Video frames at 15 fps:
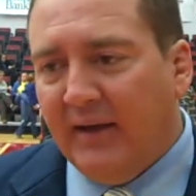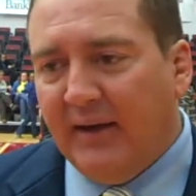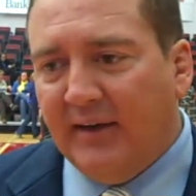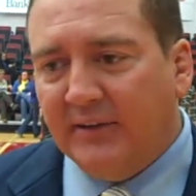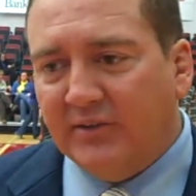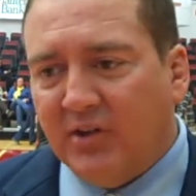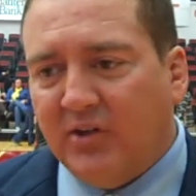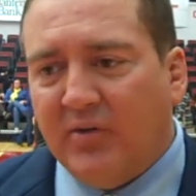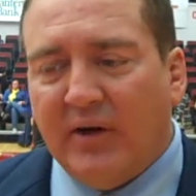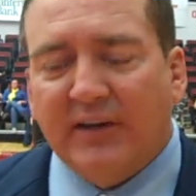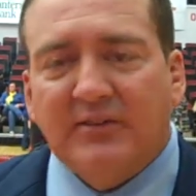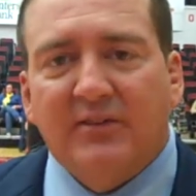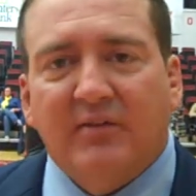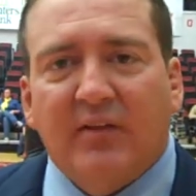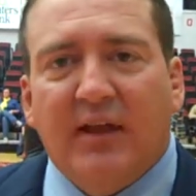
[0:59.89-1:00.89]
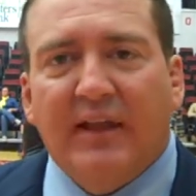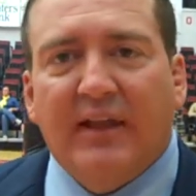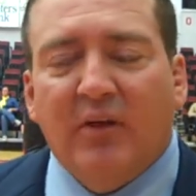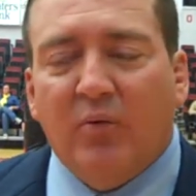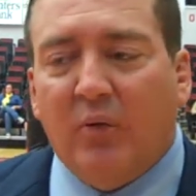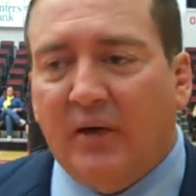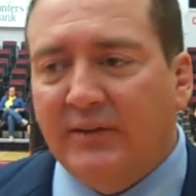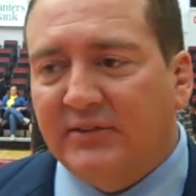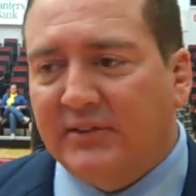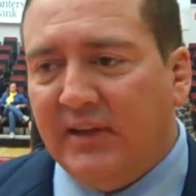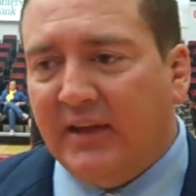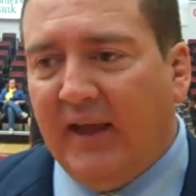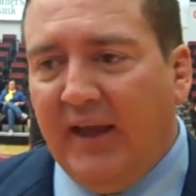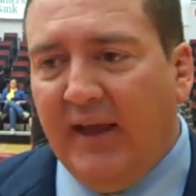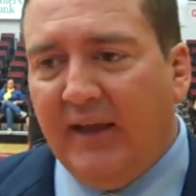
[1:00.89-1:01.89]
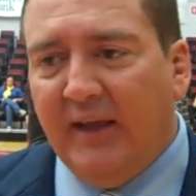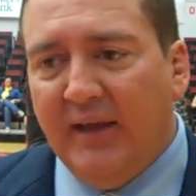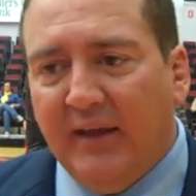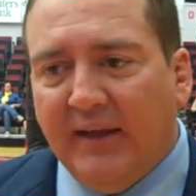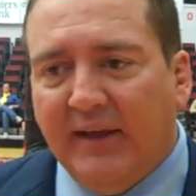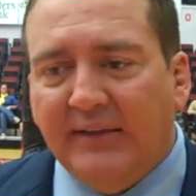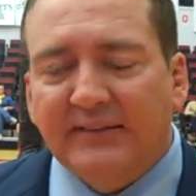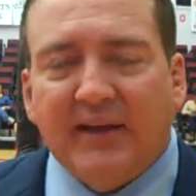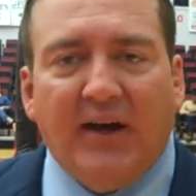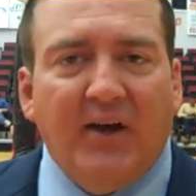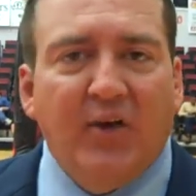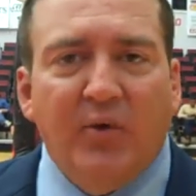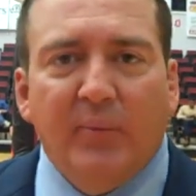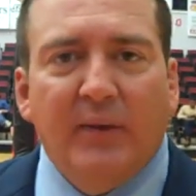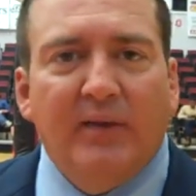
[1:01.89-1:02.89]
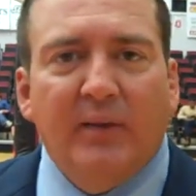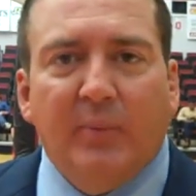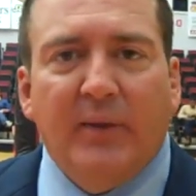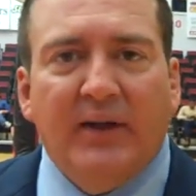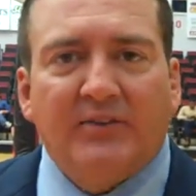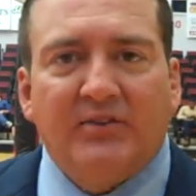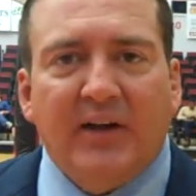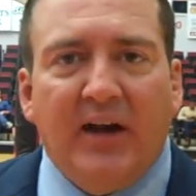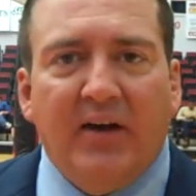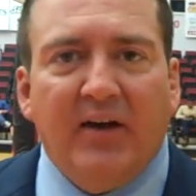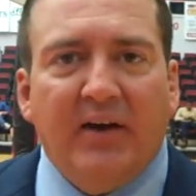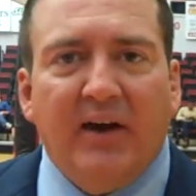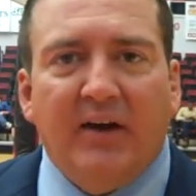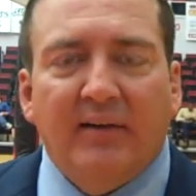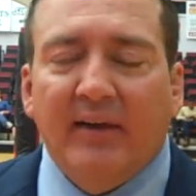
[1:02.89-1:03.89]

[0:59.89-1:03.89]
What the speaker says: and he's aggressive like he was tonight, he's arguably the best guard in